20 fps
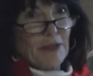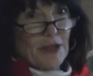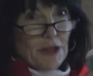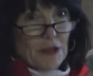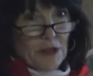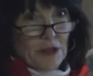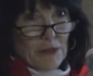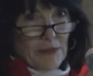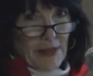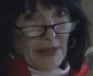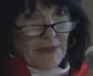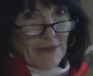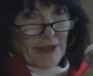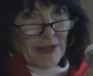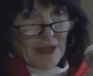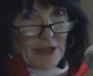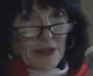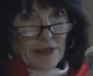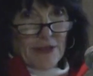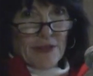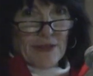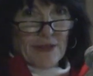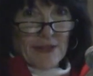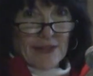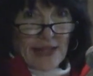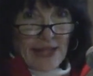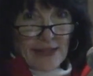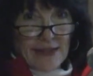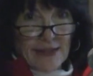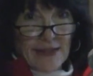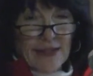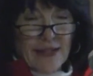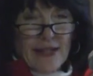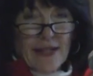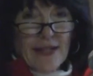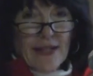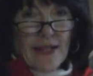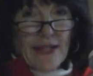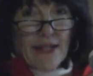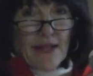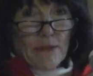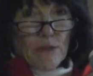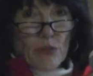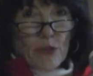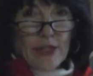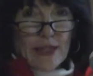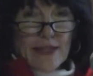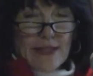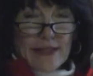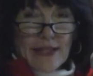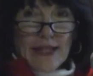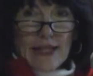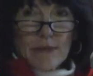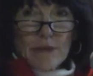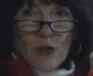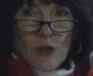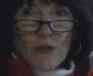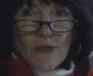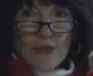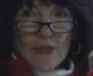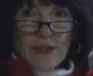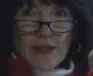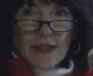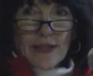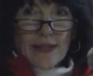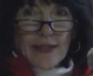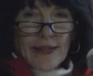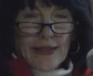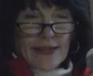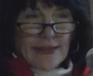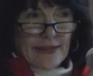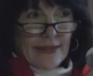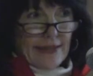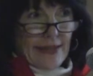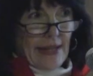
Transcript: original beverage, since a lot of Brits came over uh, to